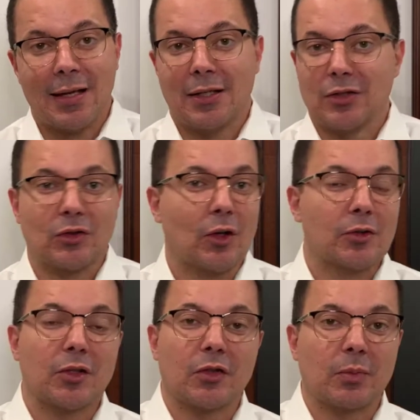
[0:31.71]
It's
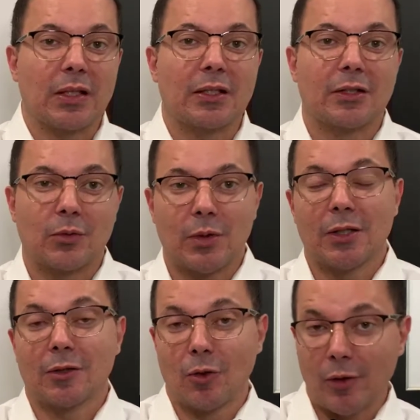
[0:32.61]
not just because we
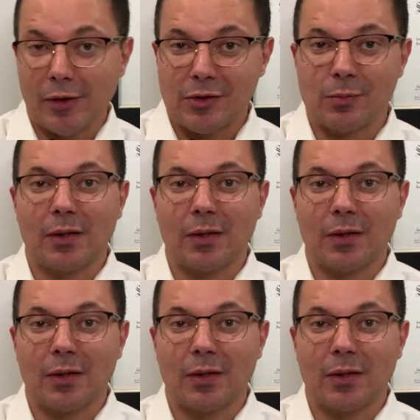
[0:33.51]
are lawyers,